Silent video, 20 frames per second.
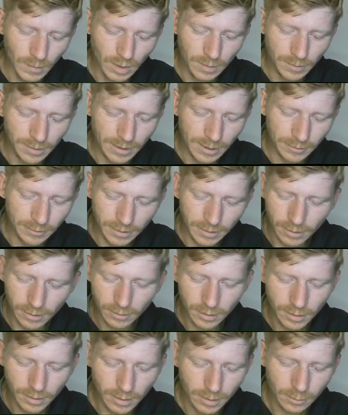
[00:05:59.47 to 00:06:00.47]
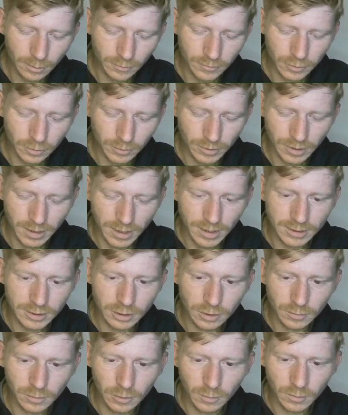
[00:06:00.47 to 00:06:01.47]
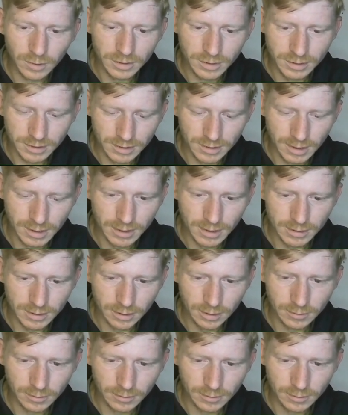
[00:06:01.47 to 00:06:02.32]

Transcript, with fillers: There we go. We've dropped a nice couple of witches there. Let's go.